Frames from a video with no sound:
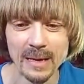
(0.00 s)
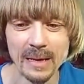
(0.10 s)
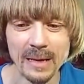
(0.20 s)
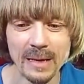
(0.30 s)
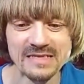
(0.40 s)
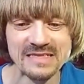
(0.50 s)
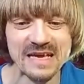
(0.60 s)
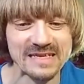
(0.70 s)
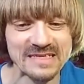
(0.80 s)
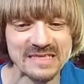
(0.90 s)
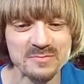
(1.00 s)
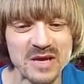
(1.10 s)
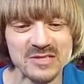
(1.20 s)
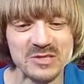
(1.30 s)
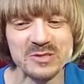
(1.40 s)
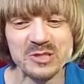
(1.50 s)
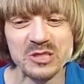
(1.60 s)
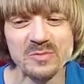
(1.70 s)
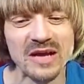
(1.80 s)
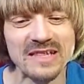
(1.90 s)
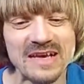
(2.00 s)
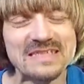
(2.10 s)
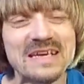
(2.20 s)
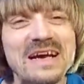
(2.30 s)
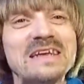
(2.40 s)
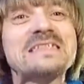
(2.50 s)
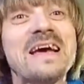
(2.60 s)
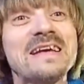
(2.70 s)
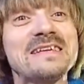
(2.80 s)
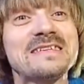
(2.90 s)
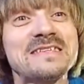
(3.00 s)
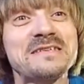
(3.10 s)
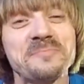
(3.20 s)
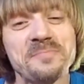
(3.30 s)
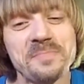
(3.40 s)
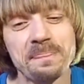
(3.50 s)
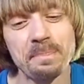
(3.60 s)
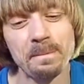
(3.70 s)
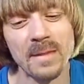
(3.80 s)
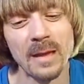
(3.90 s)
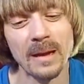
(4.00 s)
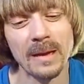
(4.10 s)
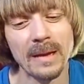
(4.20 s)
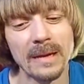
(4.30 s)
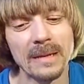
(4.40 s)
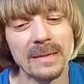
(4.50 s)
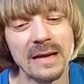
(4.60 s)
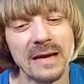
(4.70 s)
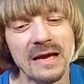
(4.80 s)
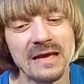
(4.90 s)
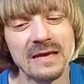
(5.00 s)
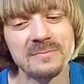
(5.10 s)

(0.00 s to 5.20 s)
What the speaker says: Second semester in gym class, I got tennis, and I